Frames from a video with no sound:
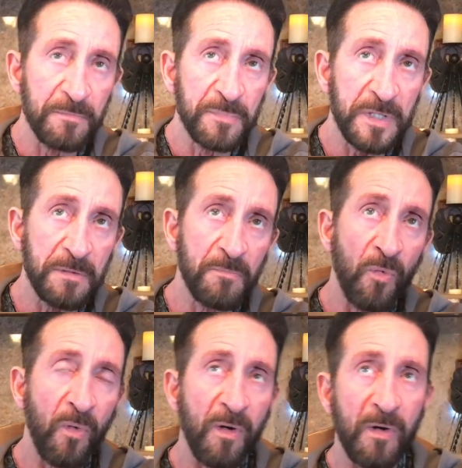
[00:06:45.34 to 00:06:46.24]
be
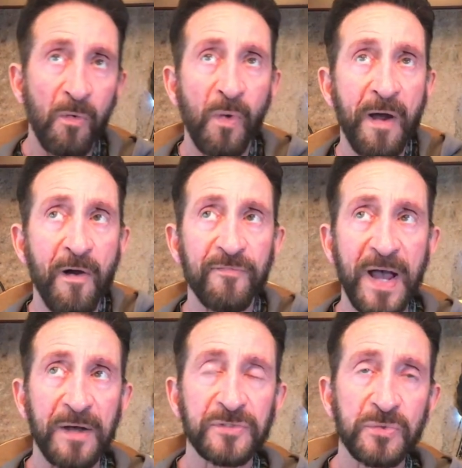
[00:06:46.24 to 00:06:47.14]
more aware of
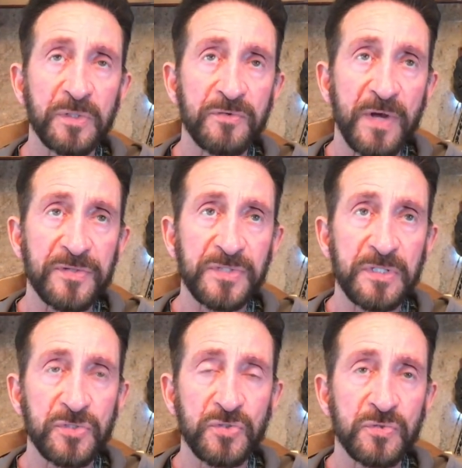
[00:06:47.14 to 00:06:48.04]
how to address
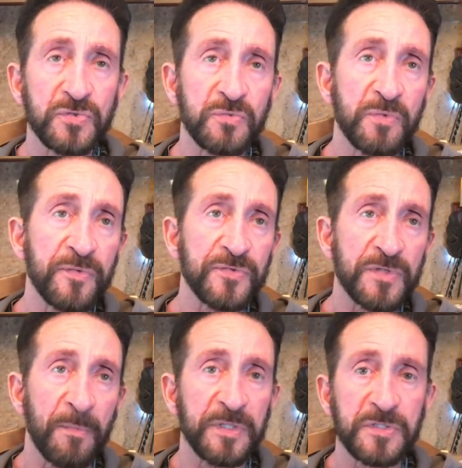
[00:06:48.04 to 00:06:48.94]
issues with
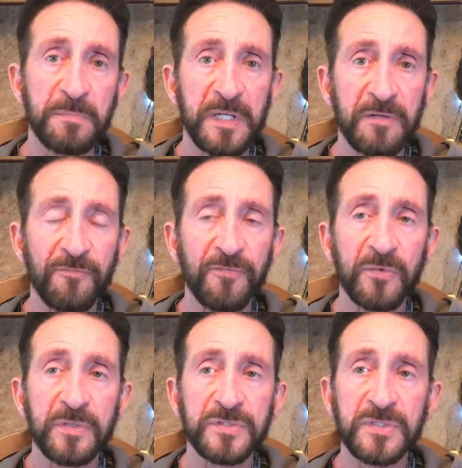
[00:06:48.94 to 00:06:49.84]
someone that's been
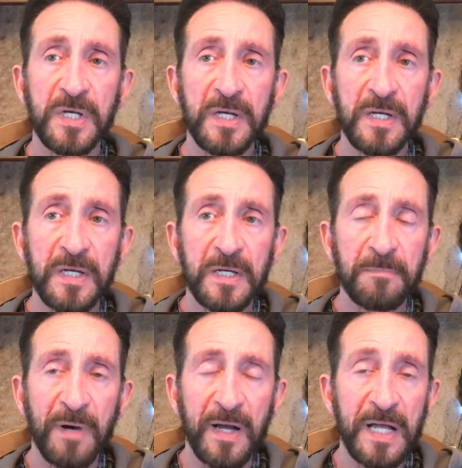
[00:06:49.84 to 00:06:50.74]
influenced
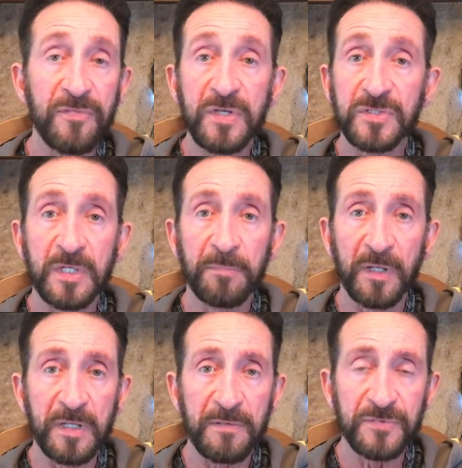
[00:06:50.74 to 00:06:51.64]
by atheistic
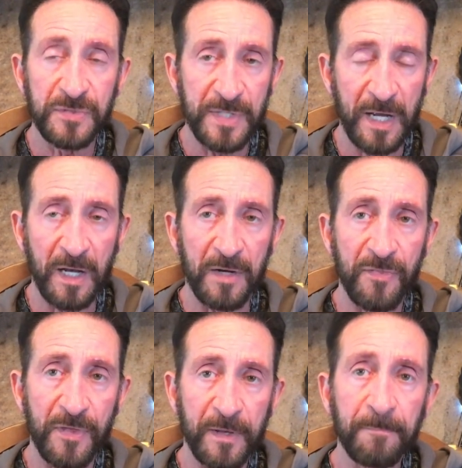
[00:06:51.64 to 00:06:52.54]
beliefs and that kind of
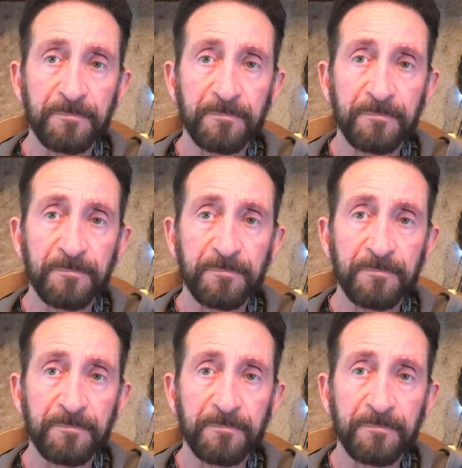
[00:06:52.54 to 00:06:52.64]
thing.